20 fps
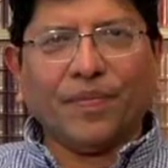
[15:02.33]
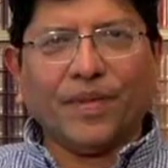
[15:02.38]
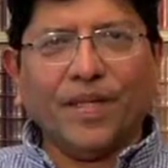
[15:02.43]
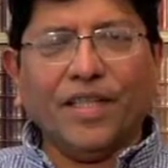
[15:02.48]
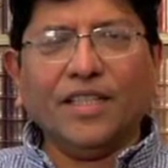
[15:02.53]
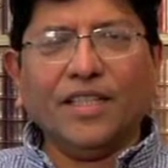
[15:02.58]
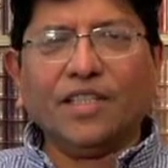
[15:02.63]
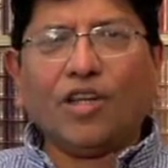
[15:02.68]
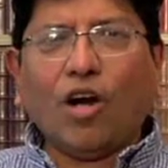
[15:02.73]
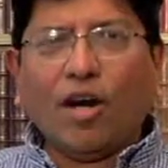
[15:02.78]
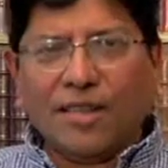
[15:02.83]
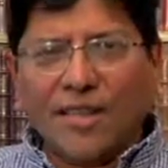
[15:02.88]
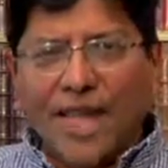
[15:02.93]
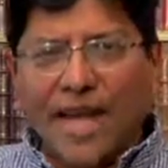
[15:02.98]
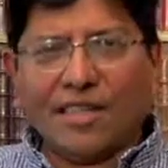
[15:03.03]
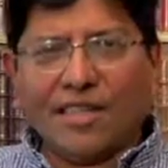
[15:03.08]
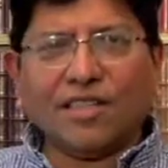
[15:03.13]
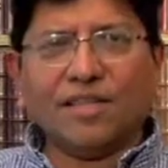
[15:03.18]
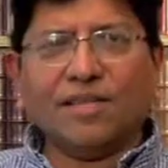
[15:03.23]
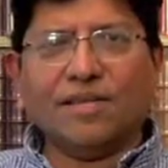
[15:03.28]
in
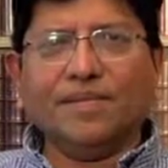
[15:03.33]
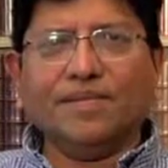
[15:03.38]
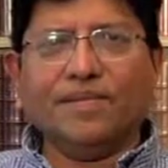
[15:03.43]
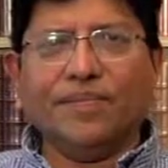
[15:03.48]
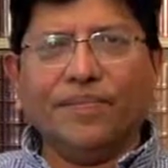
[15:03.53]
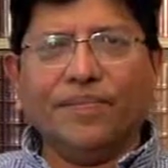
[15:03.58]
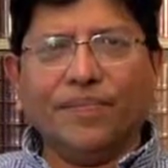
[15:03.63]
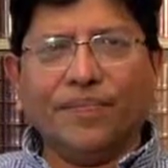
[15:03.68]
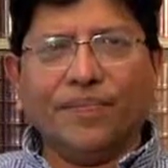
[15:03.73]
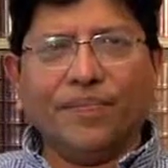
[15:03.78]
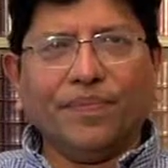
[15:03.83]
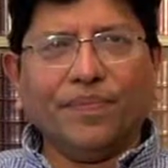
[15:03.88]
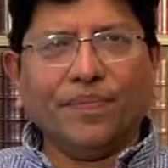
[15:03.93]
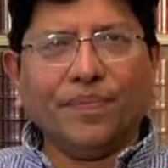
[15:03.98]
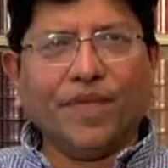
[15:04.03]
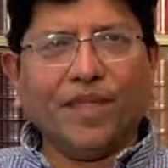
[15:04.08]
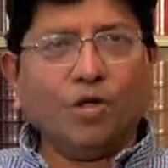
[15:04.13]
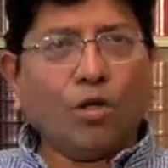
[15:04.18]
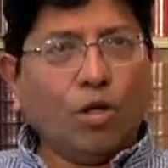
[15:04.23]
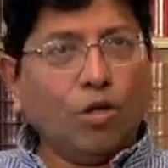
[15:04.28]
conduct
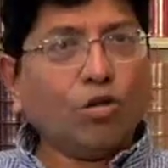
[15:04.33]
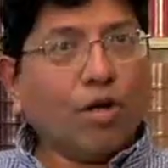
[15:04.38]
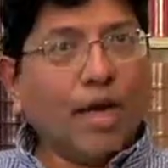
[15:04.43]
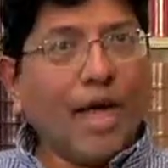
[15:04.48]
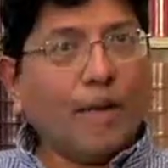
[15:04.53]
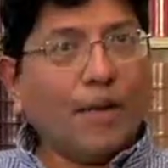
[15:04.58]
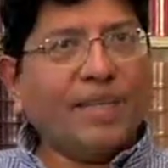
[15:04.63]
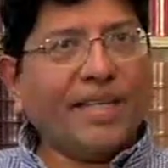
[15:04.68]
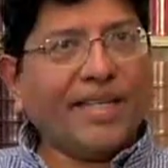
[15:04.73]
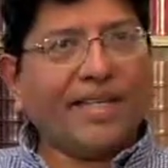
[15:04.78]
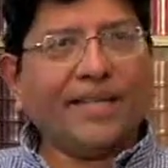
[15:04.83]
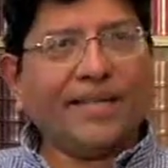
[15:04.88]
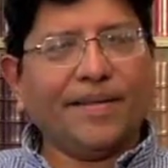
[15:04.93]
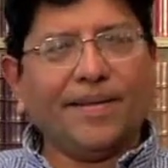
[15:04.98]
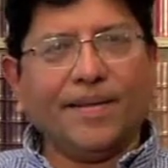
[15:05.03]
is also happening.